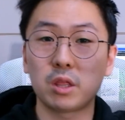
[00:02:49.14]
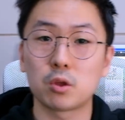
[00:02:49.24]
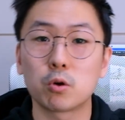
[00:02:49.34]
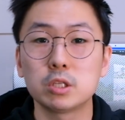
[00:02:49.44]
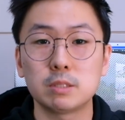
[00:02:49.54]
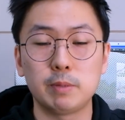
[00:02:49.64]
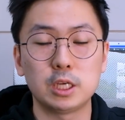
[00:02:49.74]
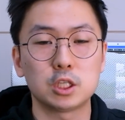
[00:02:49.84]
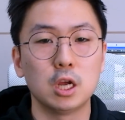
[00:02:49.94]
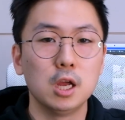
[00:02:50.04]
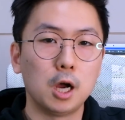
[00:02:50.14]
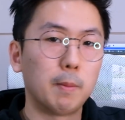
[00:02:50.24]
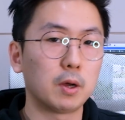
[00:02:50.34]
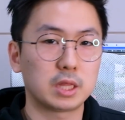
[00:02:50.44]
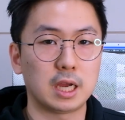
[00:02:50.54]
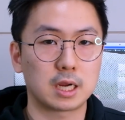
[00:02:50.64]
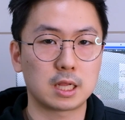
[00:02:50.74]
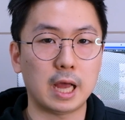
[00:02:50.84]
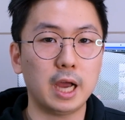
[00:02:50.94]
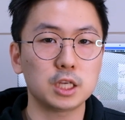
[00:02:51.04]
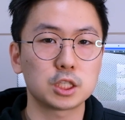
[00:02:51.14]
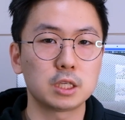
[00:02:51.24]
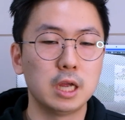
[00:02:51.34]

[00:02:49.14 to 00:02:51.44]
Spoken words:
third speech about that clash?